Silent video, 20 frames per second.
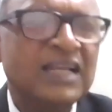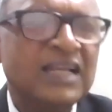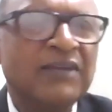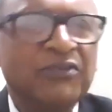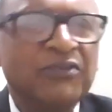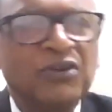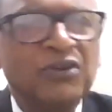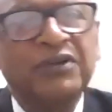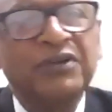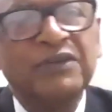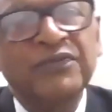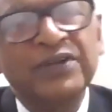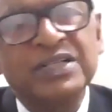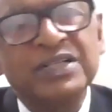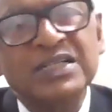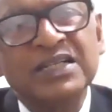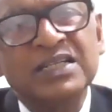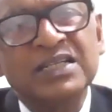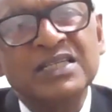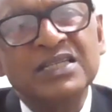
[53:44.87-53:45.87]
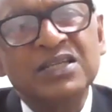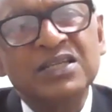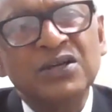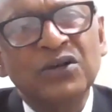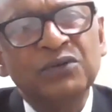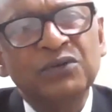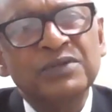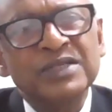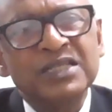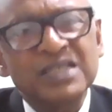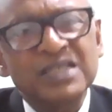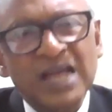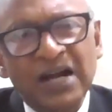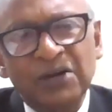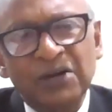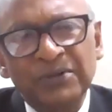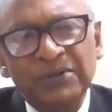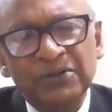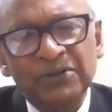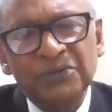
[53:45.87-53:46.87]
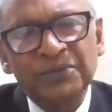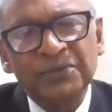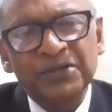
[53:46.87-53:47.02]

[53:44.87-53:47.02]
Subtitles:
level of inflation is always desirable,